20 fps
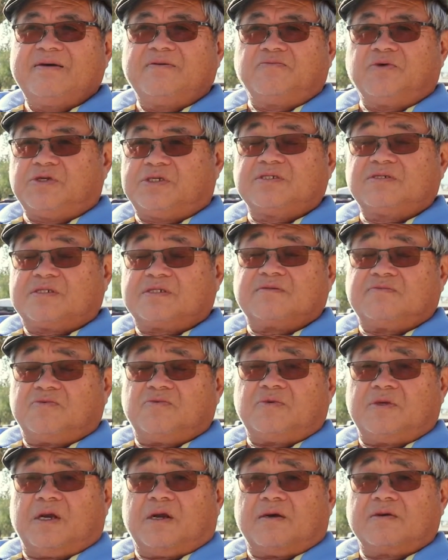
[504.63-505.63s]
which is,
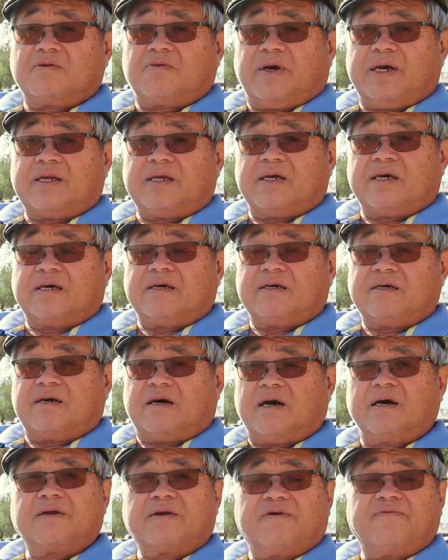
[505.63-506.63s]
you know, quite an
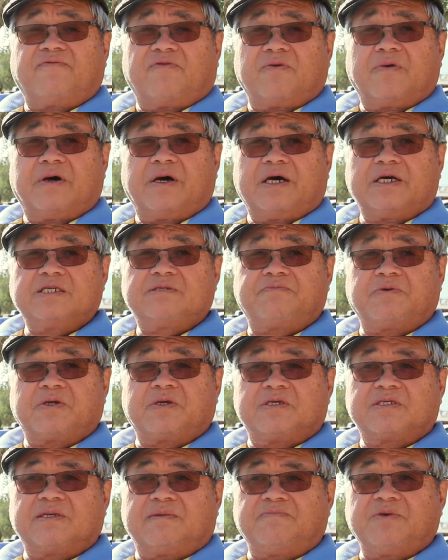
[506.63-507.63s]
honor for us
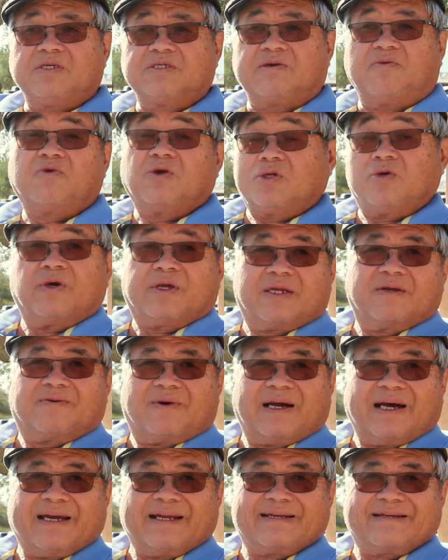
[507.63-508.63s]
because it means that we're doing it
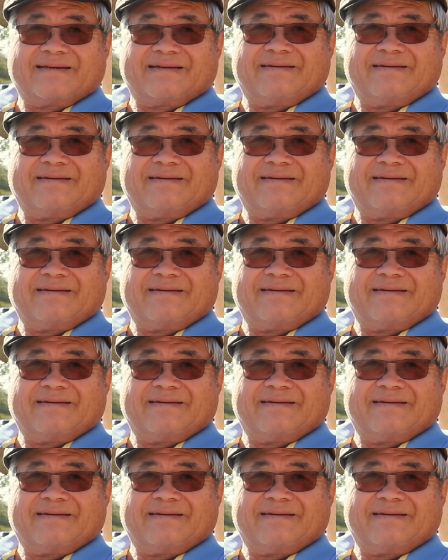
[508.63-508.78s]
right.